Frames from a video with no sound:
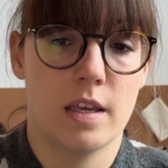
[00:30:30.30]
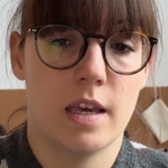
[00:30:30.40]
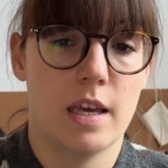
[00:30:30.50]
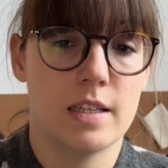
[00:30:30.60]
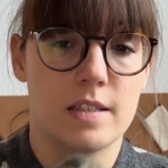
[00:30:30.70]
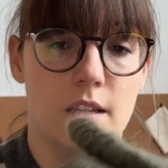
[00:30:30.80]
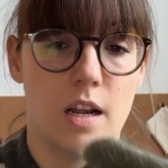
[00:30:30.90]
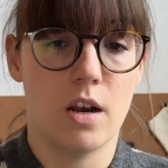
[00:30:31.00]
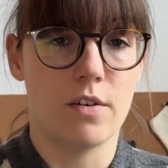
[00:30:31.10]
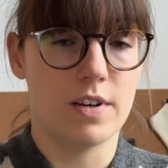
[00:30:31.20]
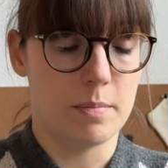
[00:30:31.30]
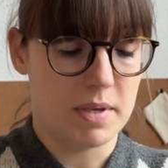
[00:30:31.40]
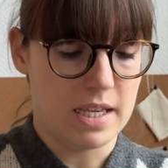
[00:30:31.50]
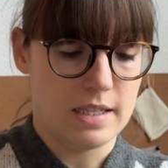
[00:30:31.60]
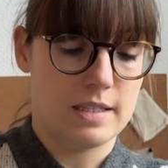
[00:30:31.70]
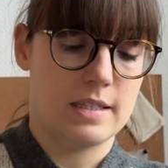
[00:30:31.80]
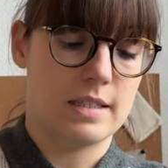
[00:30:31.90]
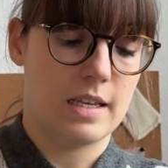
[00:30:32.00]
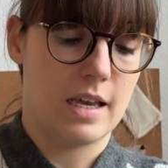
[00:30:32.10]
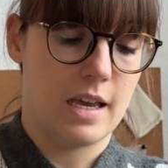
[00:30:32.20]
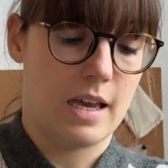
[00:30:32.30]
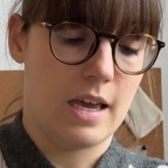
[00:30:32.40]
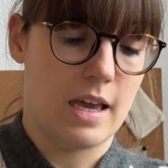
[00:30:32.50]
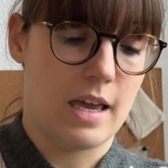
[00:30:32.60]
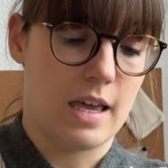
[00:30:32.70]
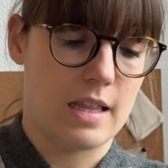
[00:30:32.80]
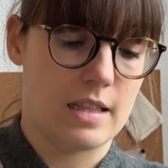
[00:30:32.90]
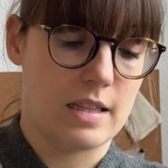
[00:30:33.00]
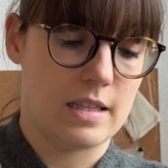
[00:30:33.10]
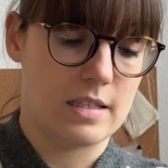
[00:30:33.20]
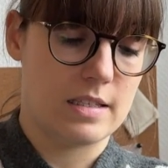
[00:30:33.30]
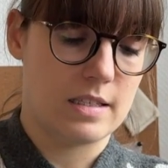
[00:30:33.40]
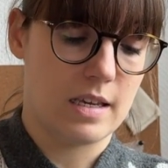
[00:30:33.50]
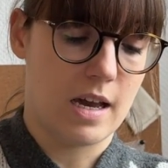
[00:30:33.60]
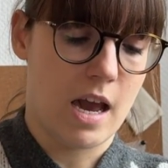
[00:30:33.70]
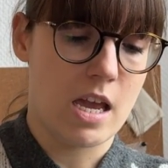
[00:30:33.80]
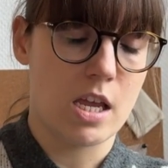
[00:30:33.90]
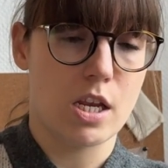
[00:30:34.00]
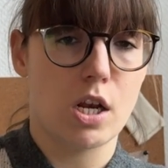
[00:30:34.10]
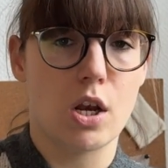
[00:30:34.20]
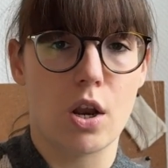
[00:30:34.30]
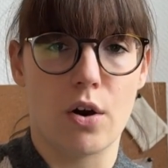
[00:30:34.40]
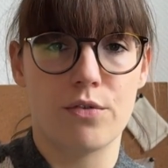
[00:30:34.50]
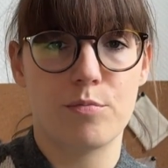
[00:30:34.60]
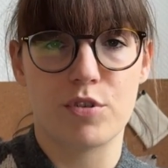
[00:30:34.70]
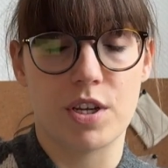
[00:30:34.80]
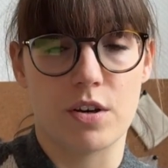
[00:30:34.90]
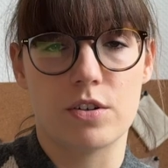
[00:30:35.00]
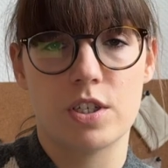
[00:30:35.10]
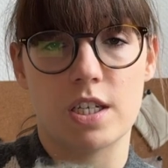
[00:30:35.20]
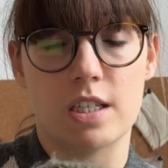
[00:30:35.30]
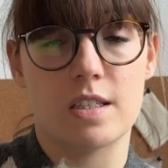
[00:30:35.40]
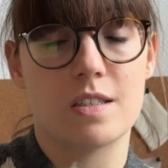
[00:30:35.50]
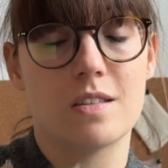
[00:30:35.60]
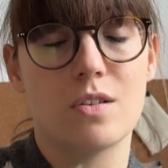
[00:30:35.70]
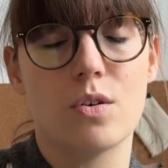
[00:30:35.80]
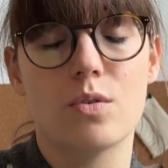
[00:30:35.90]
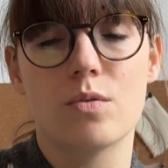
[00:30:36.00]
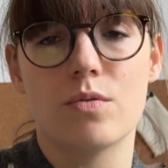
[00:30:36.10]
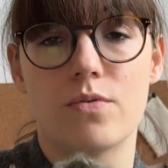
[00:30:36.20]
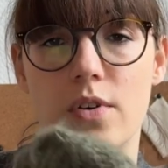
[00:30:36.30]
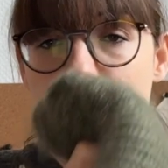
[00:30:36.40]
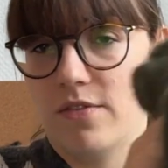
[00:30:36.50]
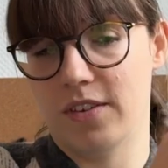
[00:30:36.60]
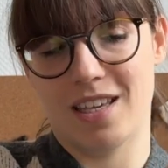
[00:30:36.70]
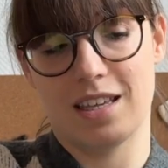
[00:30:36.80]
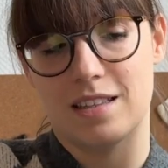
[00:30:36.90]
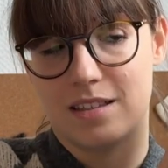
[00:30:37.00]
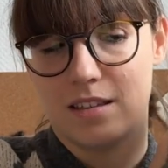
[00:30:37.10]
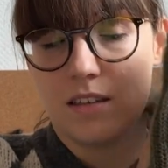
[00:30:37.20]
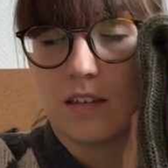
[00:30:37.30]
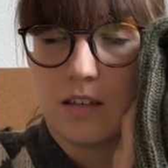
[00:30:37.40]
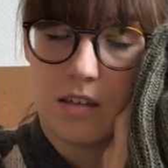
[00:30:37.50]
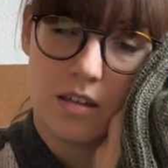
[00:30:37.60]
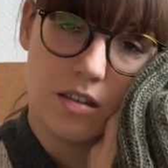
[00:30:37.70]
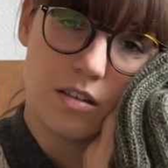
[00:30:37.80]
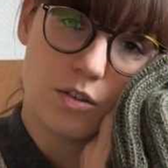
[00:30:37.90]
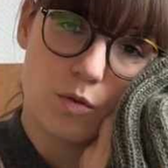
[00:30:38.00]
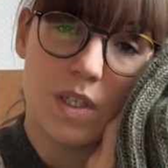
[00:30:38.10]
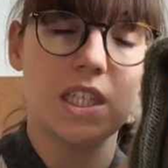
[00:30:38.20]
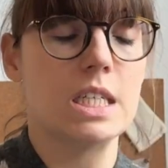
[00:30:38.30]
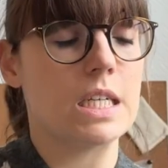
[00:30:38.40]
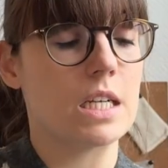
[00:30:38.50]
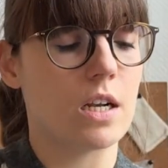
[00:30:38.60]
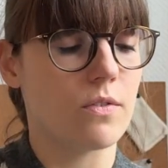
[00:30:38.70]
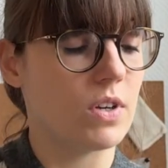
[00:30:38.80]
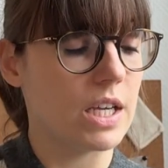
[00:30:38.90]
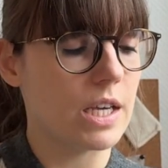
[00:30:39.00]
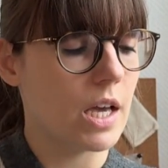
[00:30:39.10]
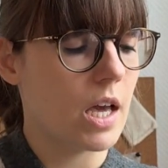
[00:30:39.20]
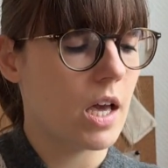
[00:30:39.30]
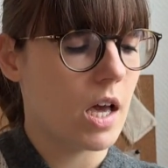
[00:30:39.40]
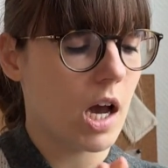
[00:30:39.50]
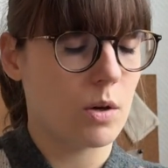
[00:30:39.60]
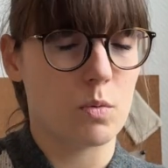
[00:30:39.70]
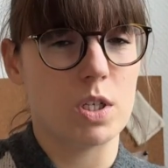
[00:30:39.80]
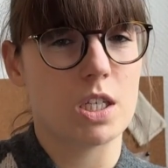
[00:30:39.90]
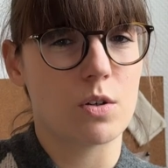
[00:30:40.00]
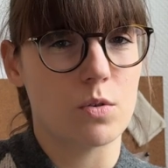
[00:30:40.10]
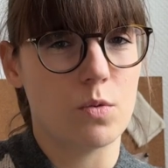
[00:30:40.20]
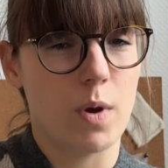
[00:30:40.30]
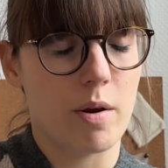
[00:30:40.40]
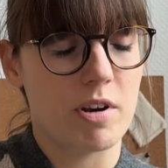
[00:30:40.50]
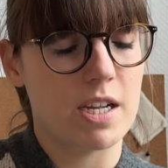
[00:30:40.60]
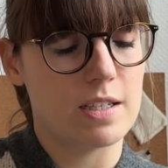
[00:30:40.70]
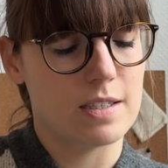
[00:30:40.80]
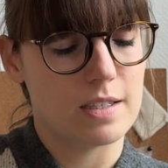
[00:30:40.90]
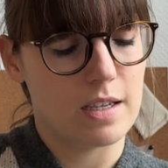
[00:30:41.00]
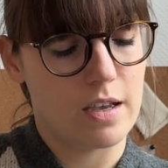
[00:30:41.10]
It's a lovely piece, and I love brioche. It's so fluffy and squishy and lovely. I wish I could wear this.